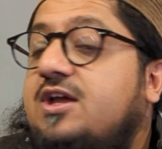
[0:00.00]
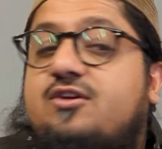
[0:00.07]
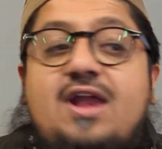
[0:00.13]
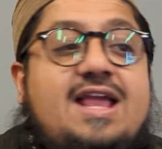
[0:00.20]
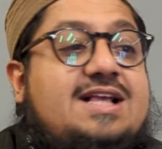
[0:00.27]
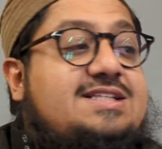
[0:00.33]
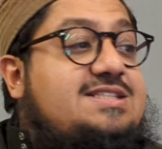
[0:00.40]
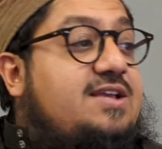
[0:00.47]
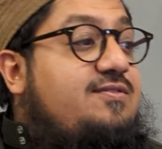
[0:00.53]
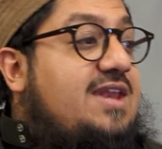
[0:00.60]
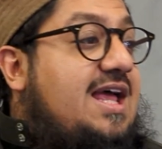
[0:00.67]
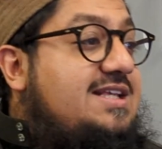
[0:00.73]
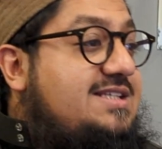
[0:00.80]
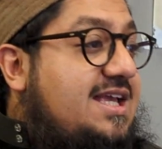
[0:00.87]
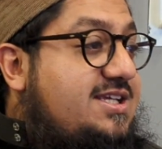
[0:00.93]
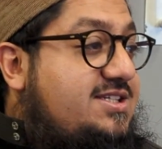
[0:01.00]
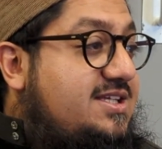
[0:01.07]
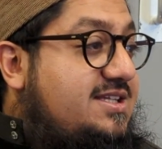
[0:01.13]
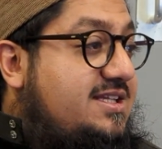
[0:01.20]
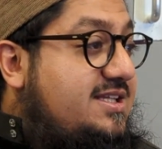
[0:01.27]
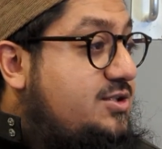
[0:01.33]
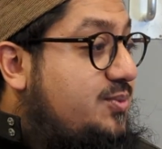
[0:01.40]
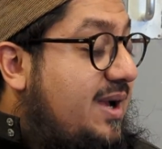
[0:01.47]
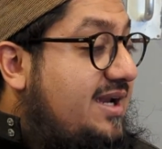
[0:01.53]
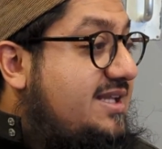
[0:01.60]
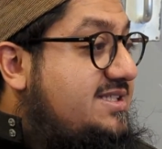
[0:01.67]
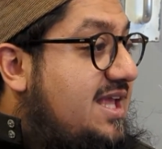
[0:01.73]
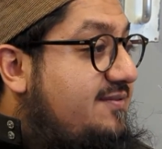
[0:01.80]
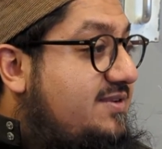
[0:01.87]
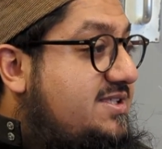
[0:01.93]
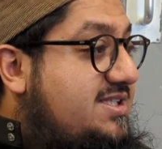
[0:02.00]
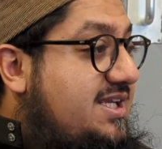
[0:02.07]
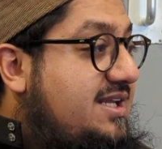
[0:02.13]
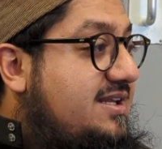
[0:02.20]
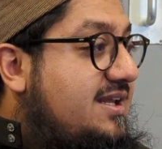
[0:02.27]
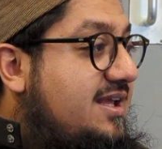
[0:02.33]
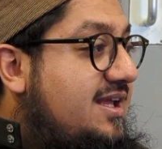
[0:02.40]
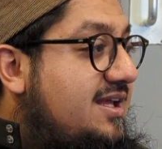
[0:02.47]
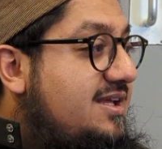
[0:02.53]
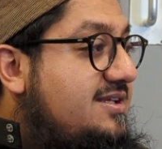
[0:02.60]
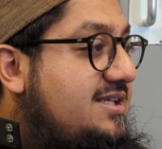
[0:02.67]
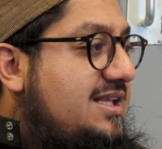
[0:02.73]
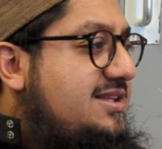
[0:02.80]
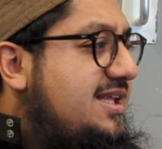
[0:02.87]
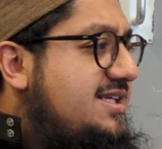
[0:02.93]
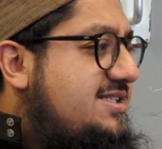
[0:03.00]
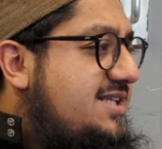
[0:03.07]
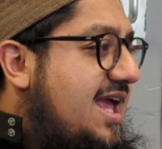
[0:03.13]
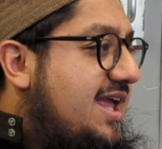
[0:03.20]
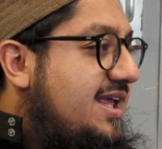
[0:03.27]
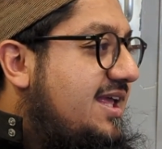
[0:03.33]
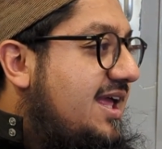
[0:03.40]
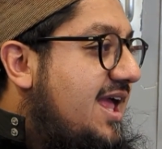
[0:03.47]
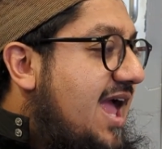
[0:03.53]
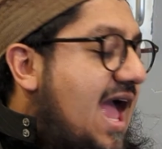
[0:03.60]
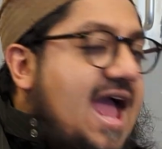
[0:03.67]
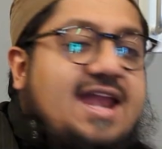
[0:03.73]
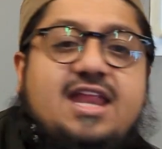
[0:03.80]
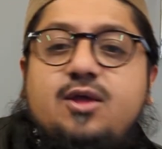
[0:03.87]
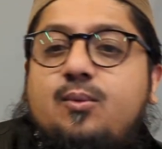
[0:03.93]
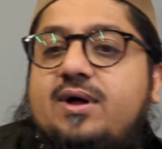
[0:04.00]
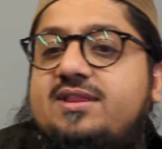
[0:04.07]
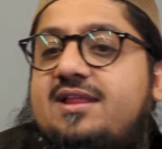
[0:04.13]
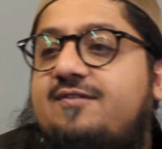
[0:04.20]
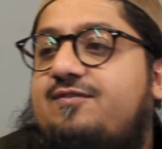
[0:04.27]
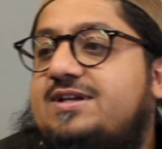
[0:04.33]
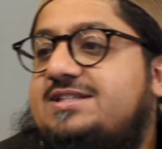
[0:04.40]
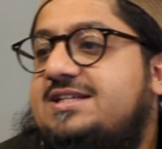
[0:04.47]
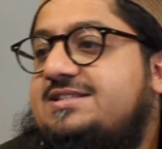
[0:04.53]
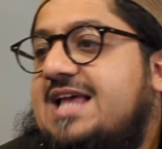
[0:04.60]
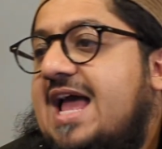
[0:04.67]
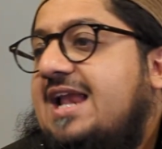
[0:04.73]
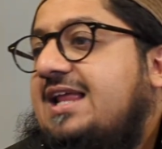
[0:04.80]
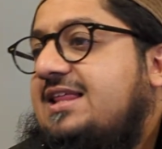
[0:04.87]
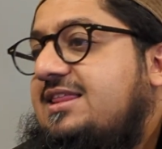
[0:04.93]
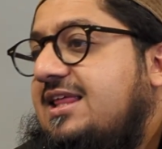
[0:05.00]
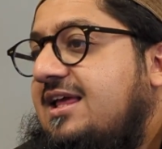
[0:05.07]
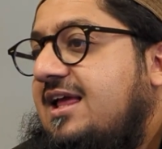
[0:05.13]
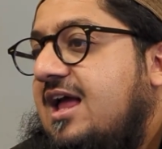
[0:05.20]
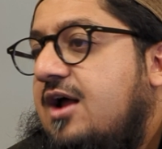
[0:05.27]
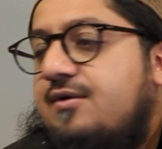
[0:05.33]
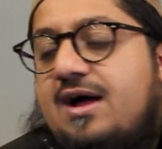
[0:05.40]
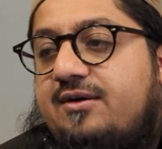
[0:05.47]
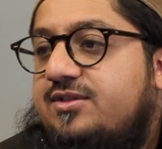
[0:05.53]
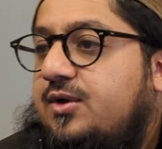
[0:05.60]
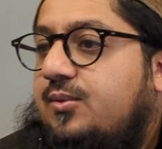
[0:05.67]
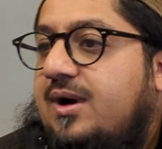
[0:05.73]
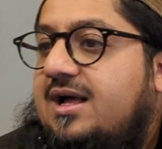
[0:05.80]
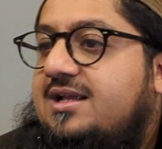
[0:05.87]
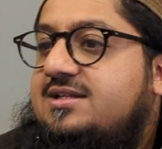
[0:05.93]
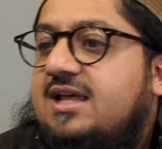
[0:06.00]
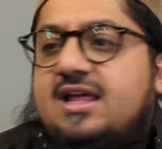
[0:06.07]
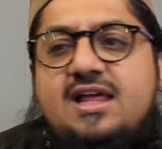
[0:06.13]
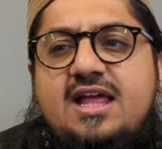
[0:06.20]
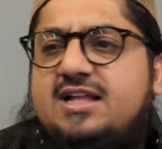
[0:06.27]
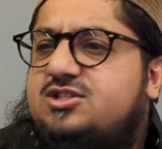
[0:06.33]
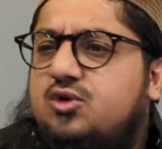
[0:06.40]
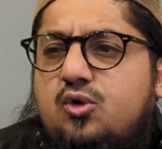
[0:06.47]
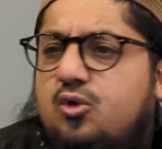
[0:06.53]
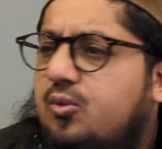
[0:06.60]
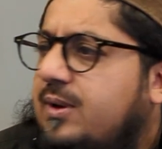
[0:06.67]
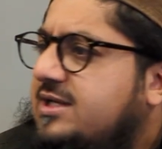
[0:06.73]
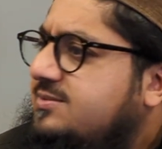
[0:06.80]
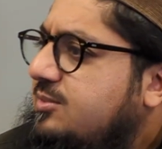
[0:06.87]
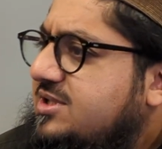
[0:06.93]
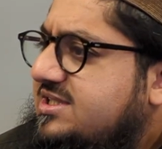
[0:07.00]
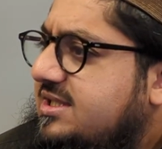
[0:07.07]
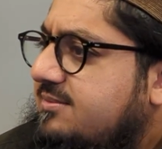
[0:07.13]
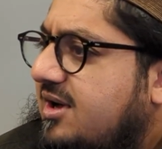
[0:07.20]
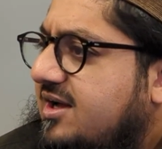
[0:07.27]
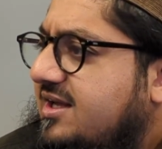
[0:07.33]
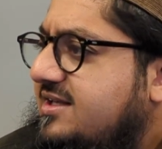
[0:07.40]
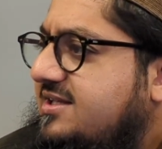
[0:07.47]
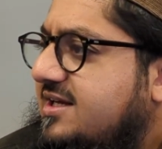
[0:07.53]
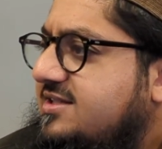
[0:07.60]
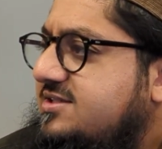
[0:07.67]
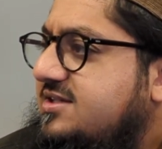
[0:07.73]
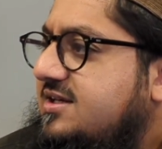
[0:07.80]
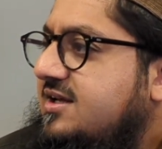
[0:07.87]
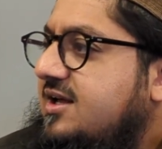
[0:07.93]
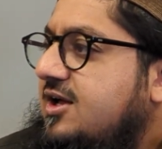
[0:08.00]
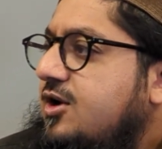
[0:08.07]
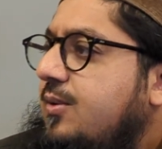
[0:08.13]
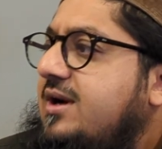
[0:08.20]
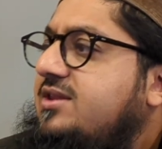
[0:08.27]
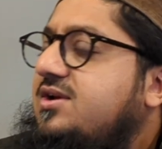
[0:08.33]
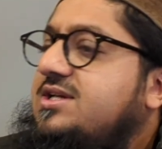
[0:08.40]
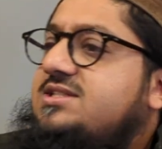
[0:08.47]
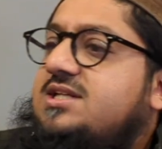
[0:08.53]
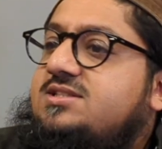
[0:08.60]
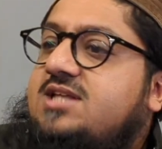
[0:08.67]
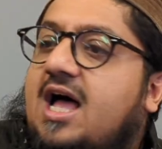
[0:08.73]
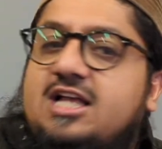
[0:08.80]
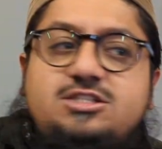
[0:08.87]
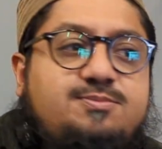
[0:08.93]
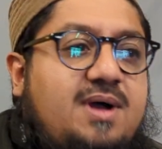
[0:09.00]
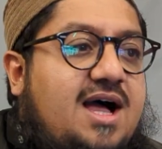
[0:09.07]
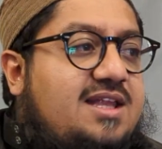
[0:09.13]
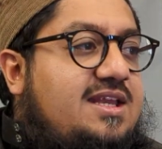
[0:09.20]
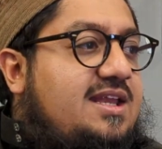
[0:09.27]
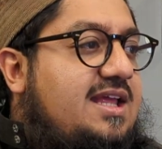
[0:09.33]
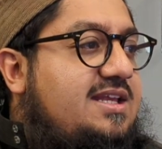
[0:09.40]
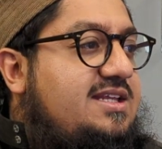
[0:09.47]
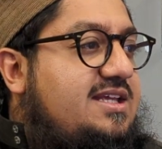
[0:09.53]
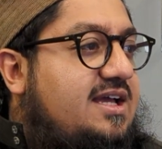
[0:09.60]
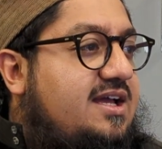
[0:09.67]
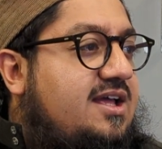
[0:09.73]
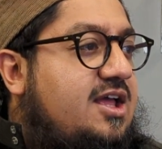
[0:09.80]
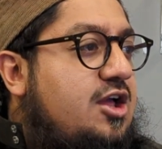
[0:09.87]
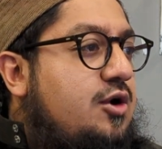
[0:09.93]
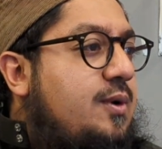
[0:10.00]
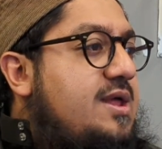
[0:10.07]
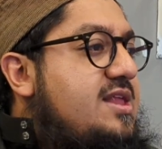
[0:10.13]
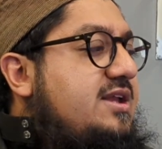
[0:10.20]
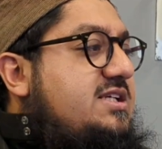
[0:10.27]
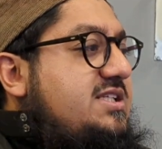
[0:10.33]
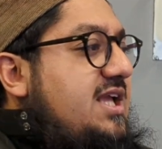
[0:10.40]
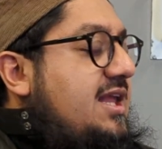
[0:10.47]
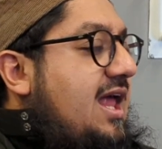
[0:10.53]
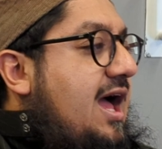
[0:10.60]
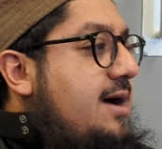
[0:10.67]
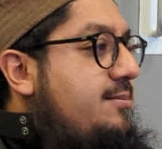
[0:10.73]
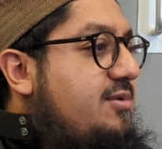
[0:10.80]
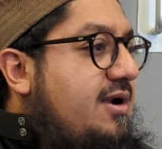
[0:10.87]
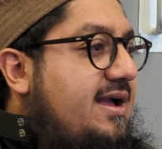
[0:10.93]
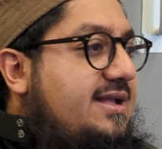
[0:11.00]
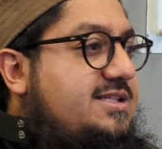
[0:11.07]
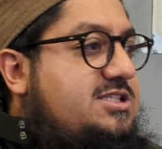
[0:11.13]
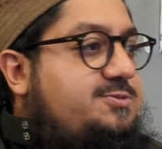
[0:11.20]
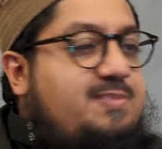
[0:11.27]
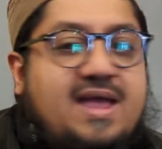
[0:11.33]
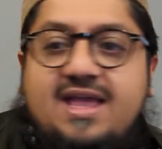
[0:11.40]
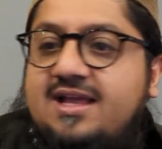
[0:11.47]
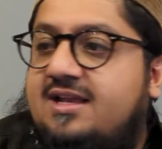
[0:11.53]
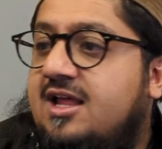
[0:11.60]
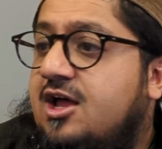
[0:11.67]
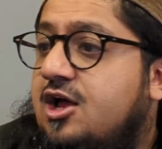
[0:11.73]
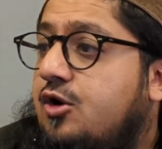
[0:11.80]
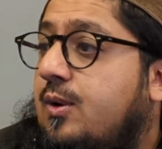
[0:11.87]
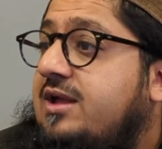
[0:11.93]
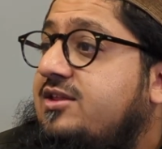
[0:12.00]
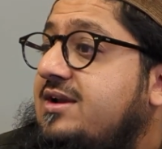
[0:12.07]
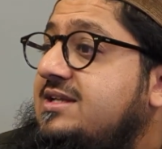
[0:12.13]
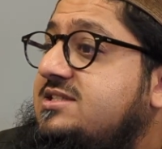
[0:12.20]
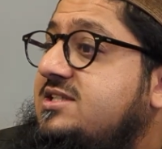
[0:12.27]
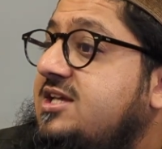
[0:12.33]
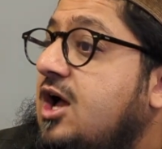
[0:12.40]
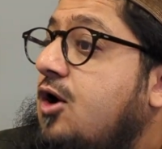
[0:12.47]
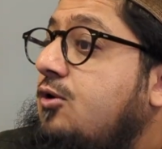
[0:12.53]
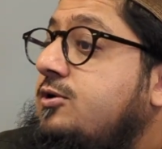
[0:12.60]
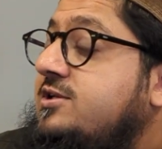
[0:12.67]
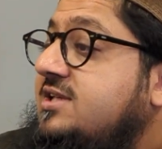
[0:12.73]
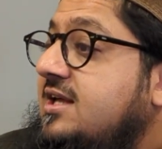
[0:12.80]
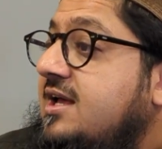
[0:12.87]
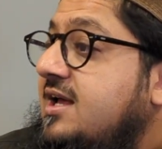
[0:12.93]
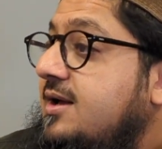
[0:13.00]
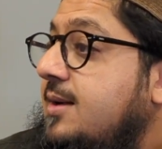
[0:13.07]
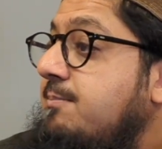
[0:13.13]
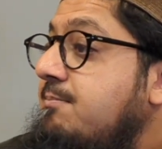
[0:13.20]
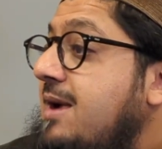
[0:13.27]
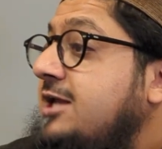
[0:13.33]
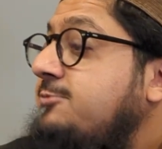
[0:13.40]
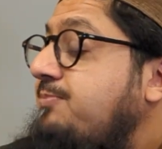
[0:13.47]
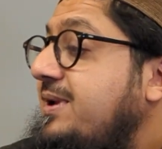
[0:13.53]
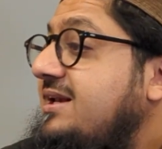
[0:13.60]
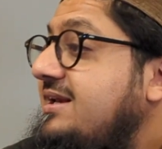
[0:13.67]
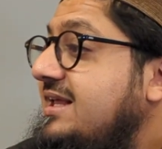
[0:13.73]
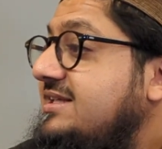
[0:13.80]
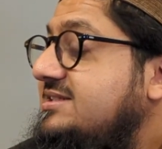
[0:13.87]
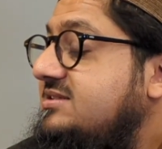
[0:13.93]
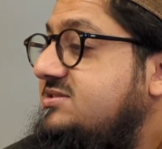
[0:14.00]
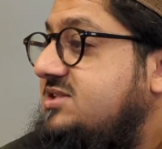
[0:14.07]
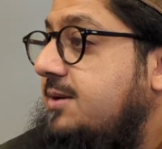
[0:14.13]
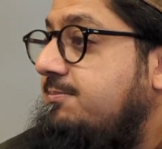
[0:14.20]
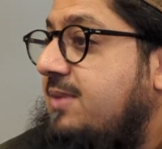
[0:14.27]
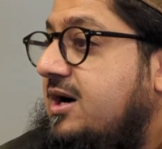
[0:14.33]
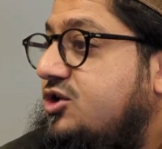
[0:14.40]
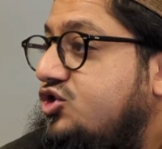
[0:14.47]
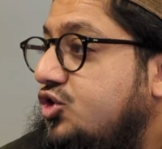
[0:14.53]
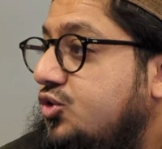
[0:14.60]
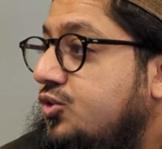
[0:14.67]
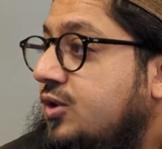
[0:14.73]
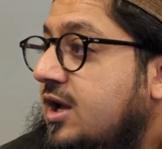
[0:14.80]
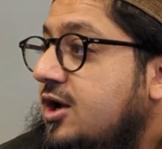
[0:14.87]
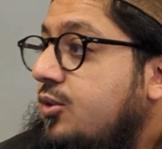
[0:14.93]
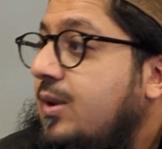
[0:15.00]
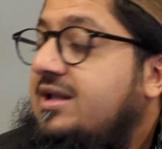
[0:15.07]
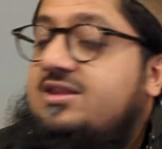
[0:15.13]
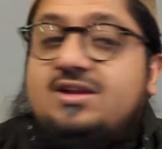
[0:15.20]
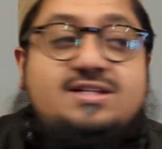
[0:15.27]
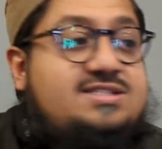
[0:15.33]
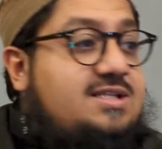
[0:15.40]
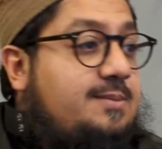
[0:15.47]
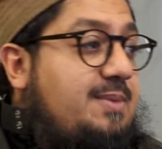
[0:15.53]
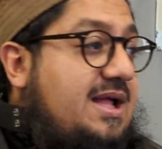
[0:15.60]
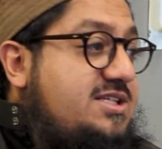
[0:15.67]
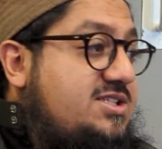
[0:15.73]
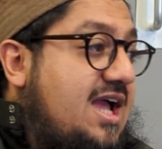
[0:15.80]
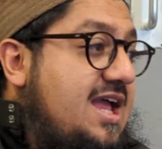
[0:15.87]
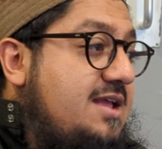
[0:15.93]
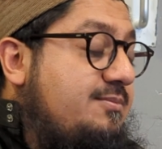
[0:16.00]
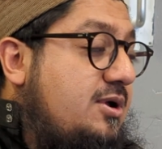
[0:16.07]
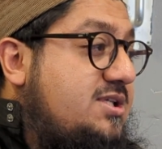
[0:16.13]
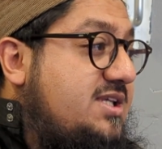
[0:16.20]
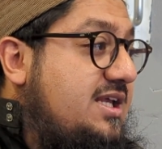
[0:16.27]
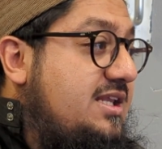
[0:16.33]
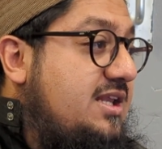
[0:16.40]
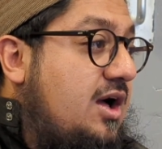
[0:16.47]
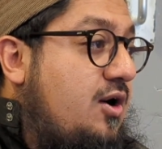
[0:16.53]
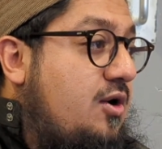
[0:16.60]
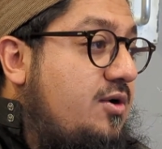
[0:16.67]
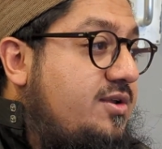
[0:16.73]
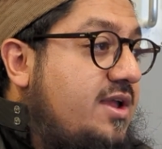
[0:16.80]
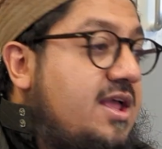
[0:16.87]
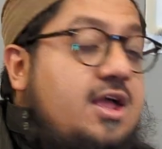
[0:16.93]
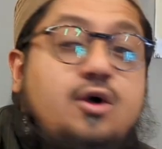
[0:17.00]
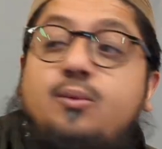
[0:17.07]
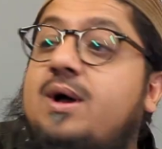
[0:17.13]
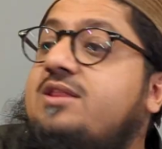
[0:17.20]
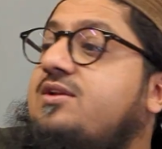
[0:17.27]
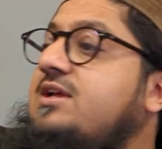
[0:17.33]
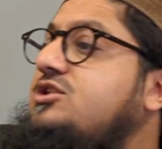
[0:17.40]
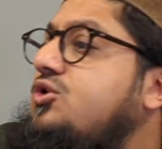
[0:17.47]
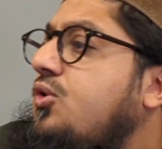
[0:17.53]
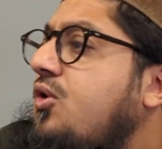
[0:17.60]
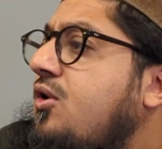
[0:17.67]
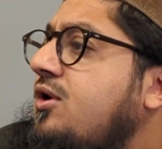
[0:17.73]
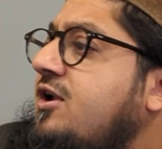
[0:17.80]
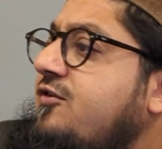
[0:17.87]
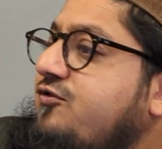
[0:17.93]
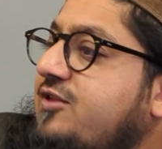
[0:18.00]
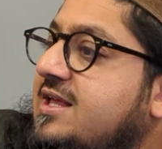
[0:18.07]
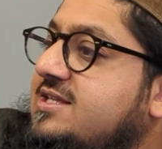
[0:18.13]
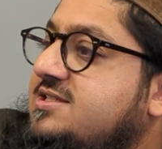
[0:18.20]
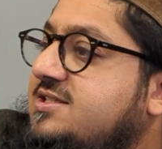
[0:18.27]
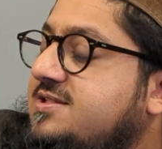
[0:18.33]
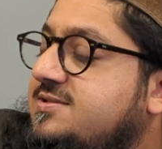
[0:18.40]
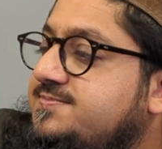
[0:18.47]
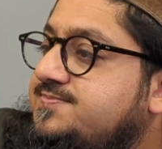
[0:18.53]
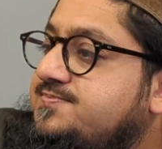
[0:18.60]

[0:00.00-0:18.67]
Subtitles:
the greatest civilization that this world has ever seen. Till this day, anyone that visits anything around the world, it's always Muslim architecture. Whether it's the Taj Mahal in India, whether it's the Alhambra in Spain, whether it's the old mud buildings in Timbuktu, whether it's the Bajai Mosque in Lahore, whether it's all of this,